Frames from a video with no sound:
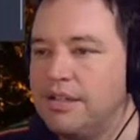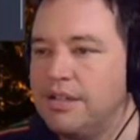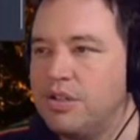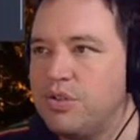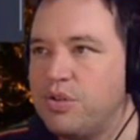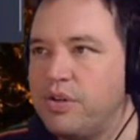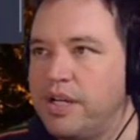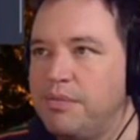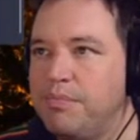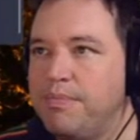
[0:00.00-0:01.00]

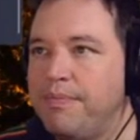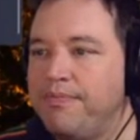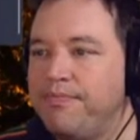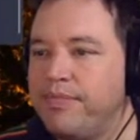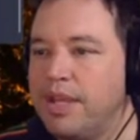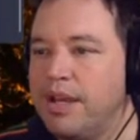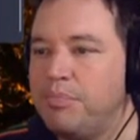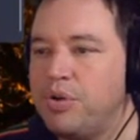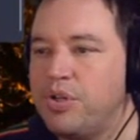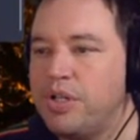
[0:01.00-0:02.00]
stream. I
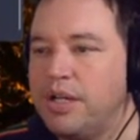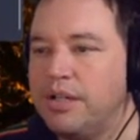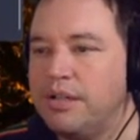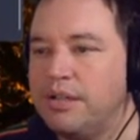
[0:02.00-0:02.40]
appreciate it.